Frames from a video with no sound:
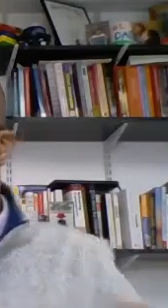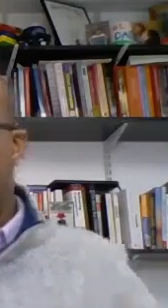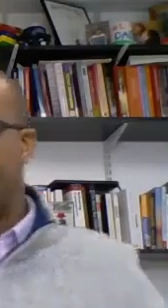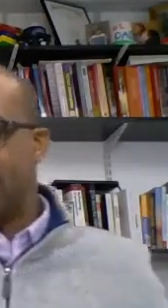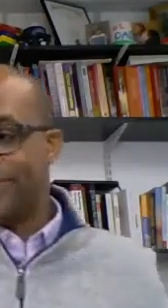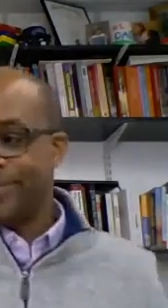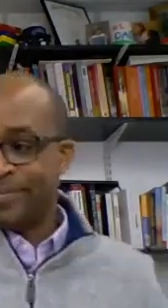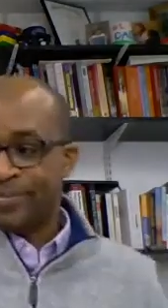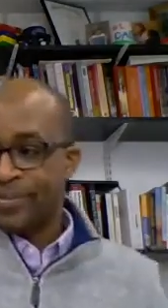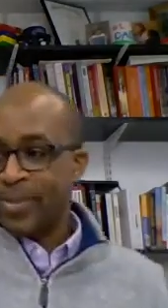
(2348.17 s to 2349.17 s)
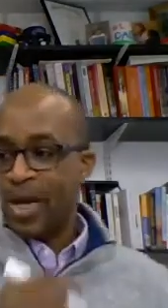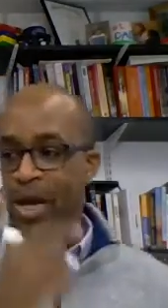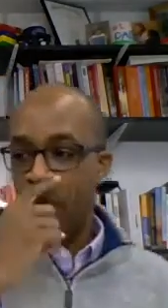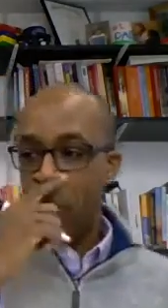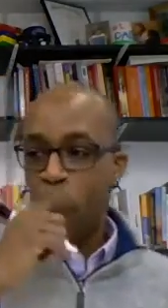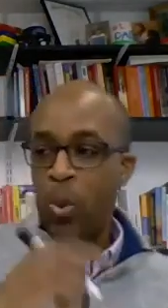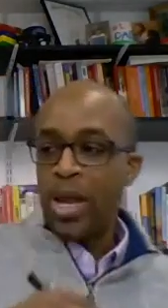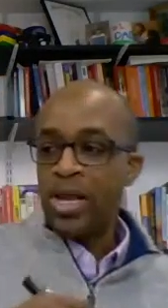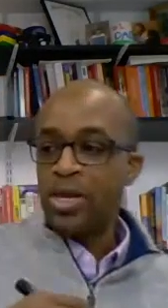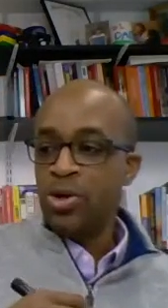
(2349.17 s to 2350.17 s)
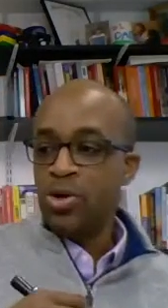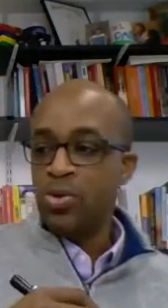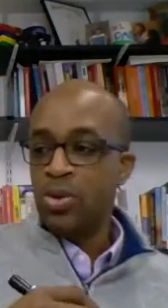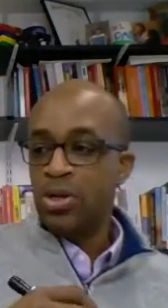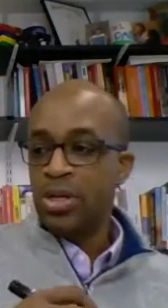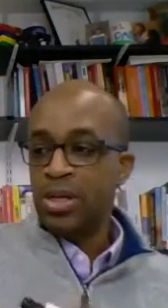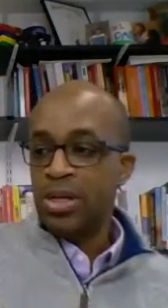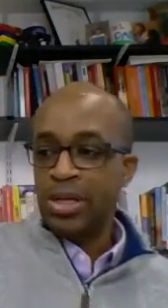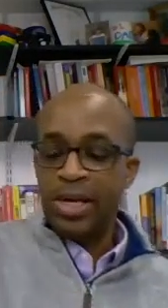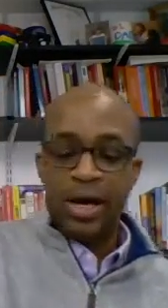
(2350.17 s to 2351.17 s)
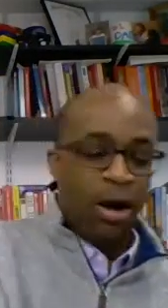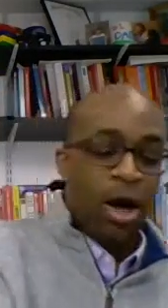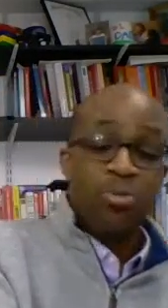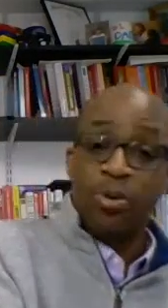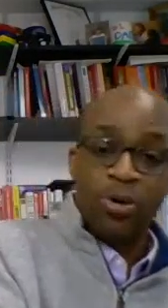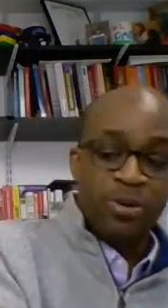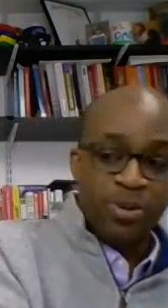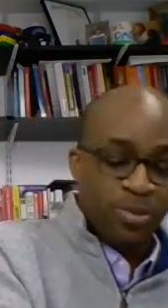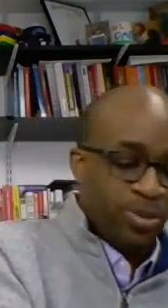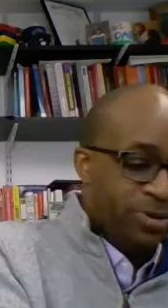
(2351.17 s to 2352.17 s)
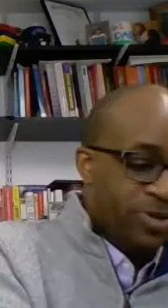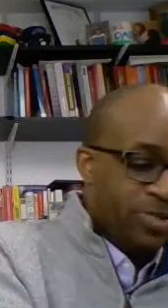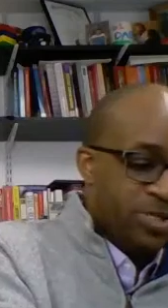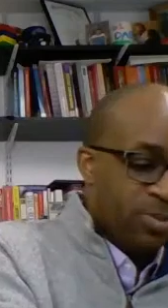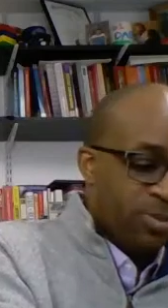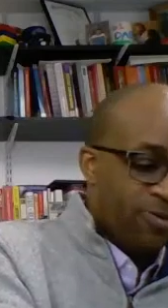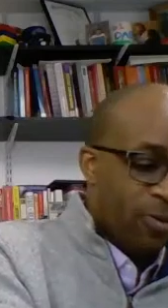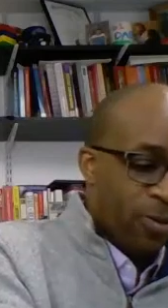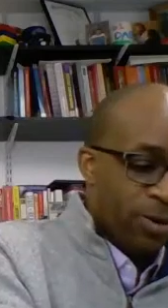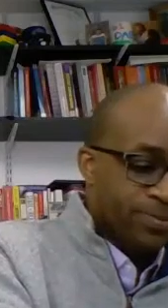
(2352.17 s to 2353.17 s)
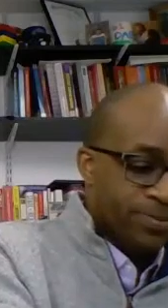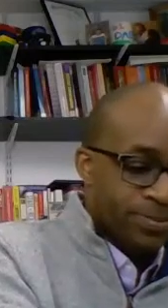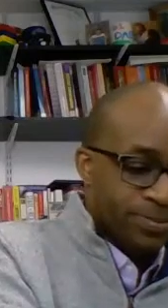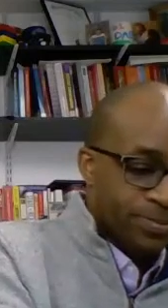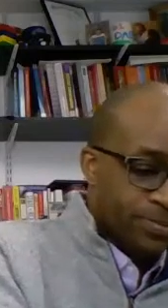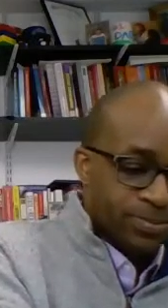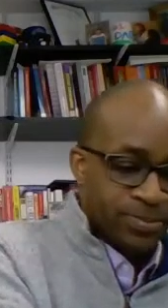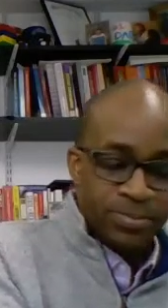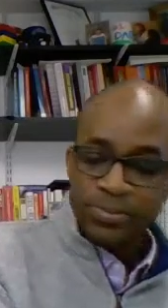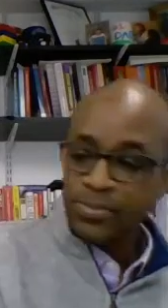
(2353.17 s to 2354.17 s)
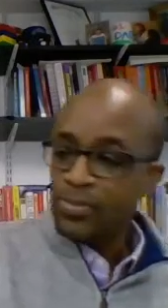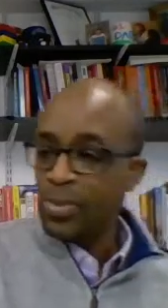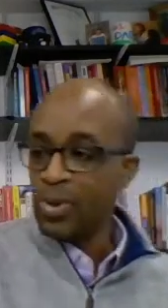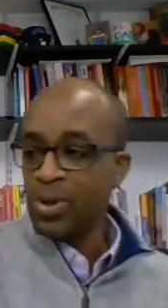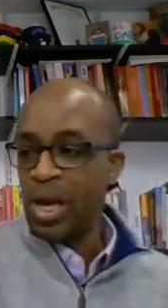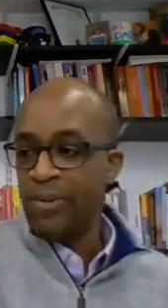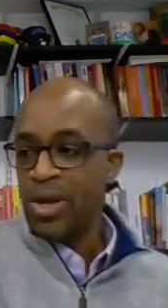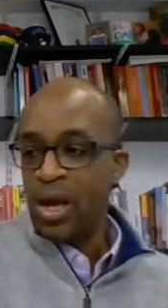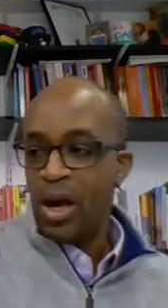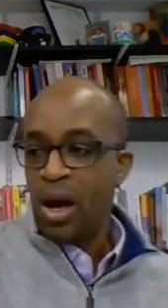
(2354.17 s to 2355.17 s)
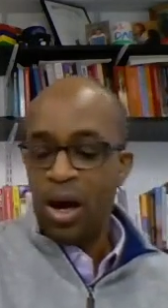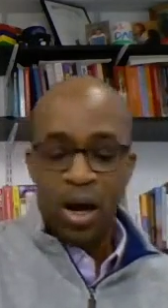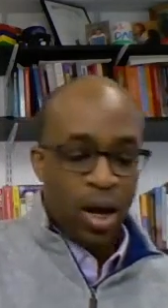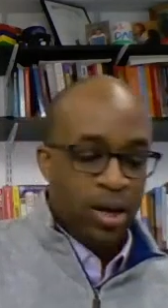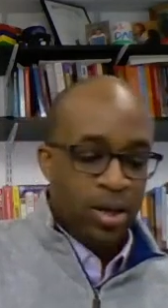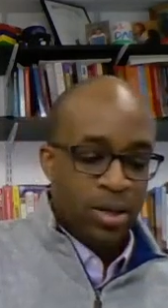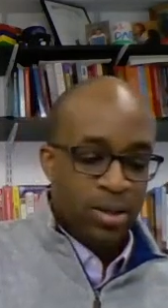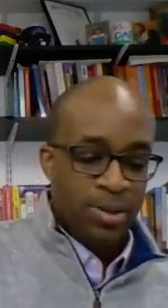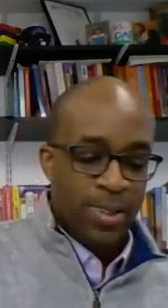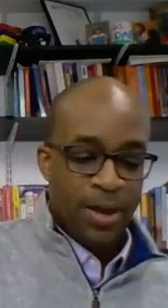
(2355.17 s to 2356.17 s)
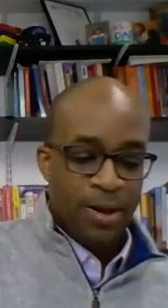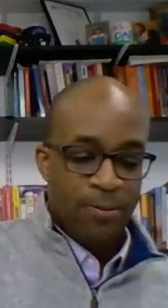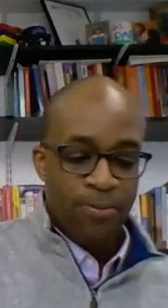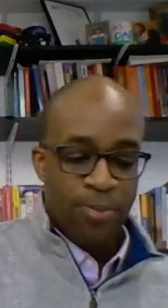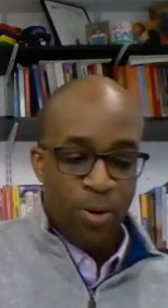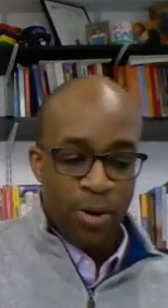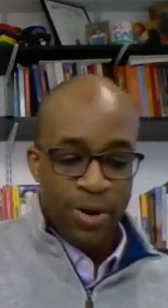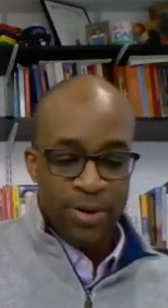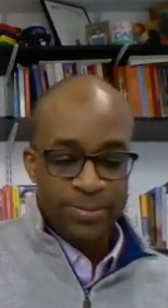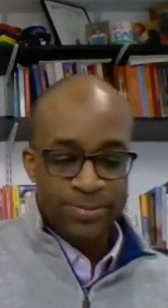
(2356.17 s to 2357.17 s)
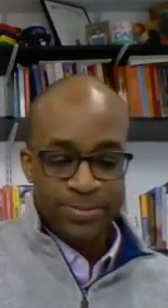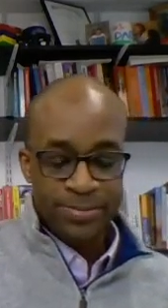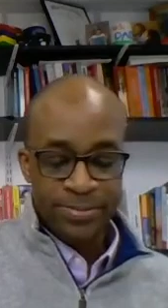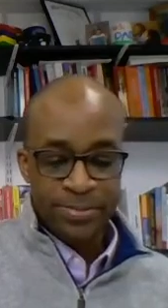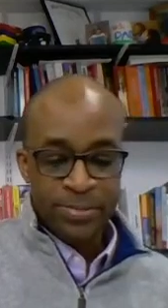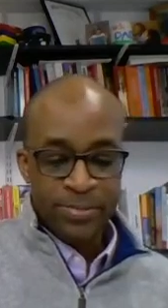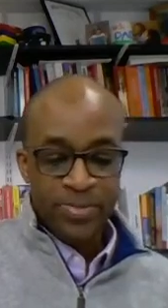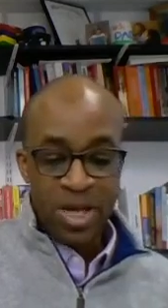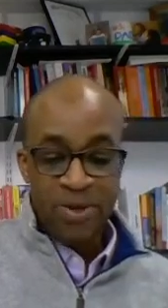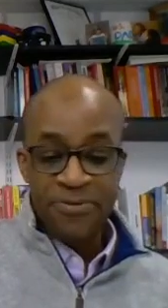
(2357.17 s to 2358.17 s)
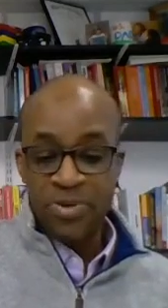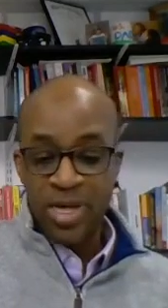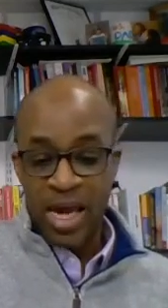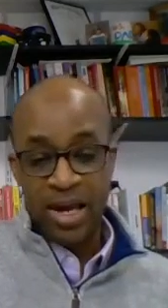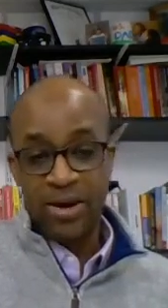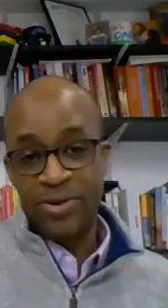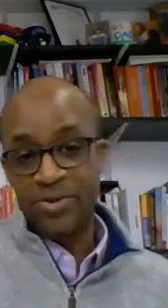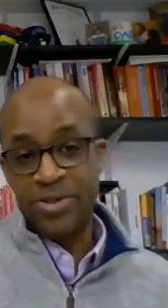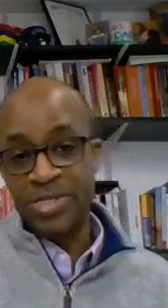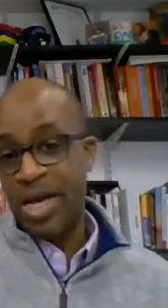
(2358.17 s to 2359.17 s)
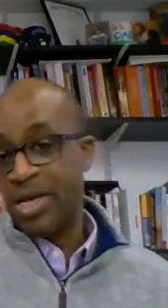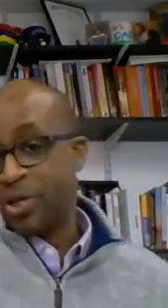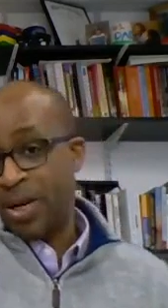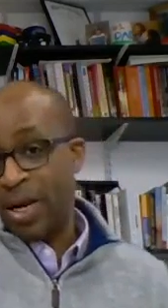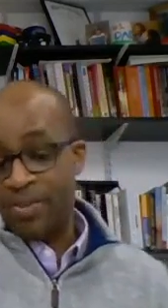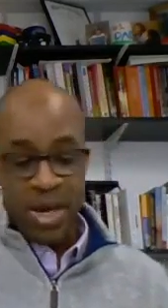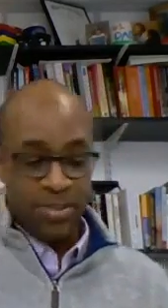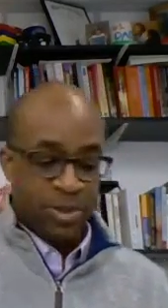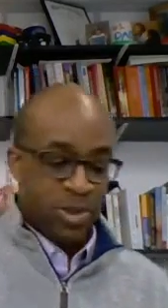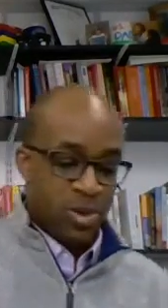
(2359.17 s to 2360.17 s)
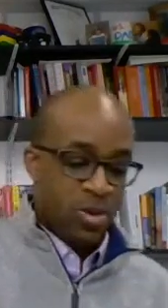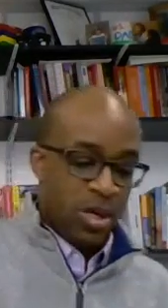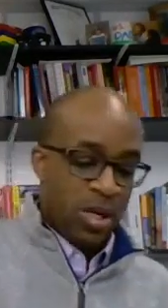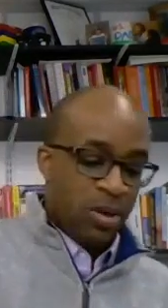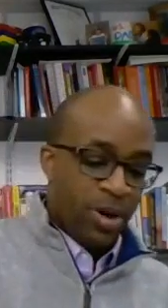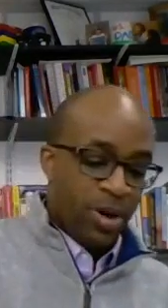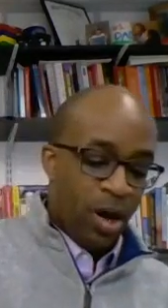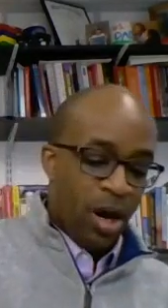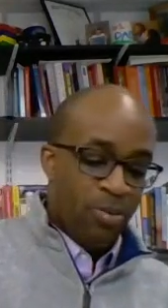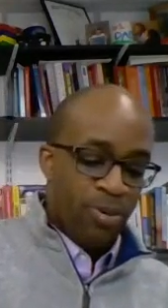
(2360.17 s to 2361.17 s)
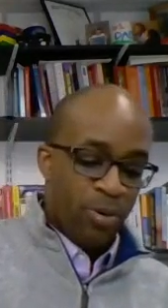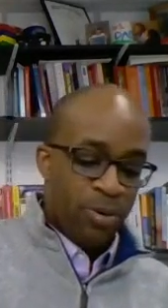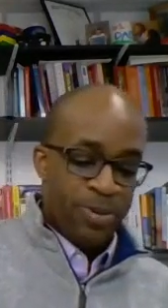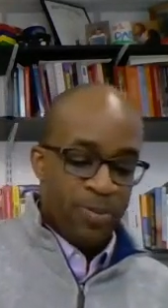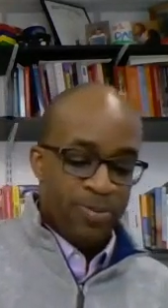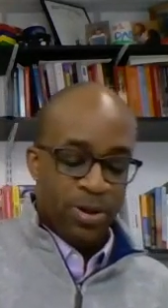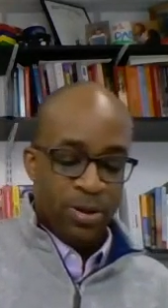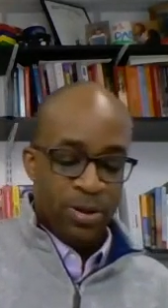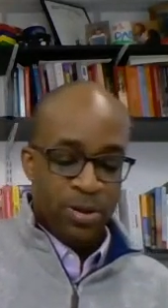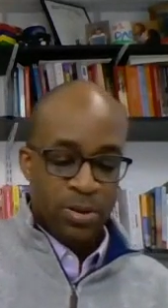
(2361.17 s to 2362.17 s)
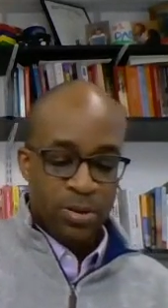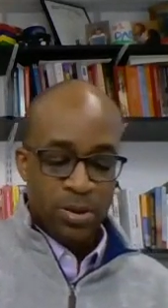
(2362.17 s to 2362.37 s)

Finally, when you onboard people, this is number 4, okay? On board, if you can, although these days you may not be able to, but onboard people